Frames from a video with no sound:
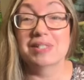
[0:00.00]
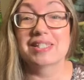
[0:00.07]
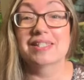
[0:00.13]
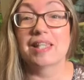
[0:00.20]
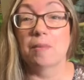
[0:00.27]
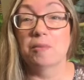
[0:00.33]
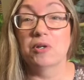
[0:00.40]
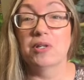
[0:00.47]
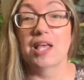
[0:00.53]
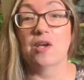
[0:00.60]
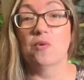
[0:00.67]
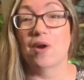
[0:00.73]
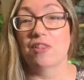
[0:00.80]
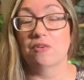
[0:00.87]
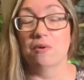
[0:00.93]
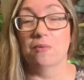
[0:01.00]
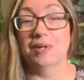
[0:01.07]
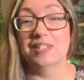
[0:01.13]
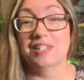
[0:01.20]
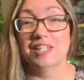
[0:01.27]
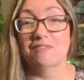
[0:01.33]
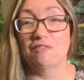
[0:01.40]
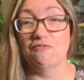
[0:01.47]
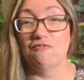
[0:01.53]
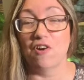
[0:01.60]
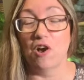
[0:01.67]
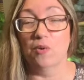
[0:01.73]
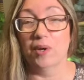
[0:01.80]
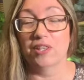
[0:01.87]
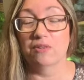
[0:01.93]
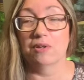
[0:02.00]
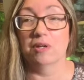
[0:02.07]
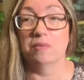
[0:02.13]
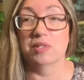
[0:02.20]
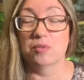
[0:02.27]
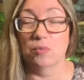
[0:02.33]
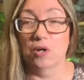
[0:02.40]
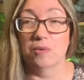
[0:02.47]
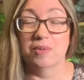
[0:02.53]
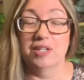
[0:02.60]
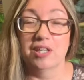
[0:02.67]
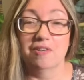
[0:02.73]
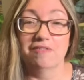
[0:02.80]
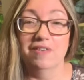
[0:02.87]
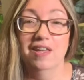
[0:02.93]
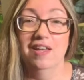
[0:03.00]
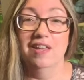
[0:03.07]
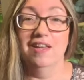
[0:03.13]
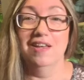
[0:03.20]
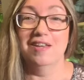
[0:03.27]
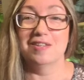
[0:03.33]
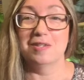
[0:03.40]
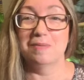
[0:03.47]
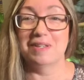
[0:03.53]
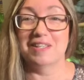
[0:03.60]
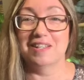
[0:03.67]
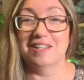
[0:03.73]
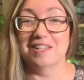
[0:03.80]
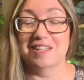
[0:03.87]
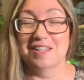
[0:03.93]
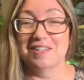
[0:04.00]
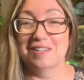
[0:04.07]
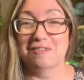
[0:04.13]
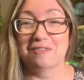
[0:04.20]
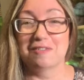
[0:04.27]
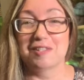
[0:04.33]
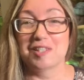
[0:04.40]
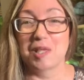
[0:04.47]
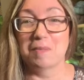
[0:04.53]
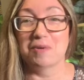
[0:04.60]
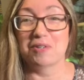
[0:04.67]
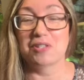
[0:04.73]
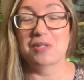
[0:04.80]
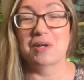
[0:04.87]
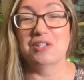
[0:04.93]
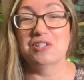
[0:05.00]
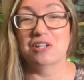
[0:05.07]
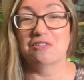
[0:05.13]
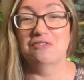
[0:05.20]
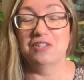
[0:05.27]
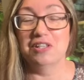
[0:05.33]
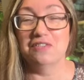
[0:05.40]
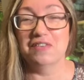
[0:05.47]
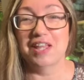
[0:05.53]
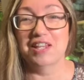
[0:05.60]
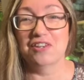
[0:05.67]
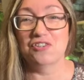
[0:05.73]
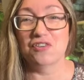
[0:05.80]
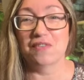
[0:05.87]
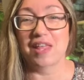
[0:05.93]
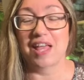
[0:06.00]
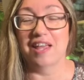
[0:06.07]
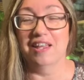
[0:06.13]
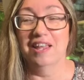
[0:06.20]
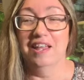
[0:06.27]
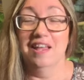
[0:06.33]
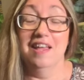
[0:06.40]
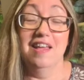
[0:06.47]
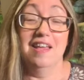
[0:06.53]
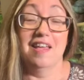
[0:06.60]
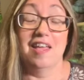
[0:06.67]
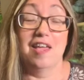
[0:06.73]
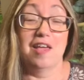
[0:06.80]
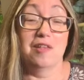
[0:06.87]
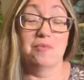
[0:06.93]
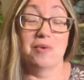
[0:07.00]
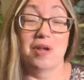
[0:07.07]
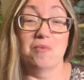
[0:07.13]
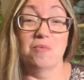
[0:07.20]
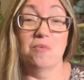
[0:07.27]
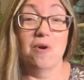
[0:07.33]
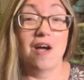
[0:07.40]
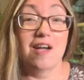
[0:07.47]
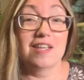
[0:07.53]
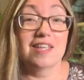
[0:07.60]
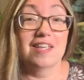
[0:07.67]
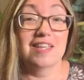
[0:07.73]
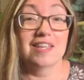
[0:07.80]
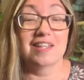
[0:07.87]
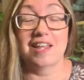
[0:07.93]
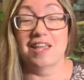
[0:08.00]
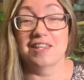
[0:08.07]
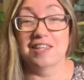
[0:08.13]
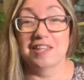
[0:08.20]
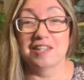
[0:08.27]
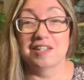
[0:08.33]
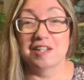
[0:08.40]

summer-like weather. It wasn't even fall weather. It was warm enough to be considered summer, so I took full advantage of that and went walking and hiking and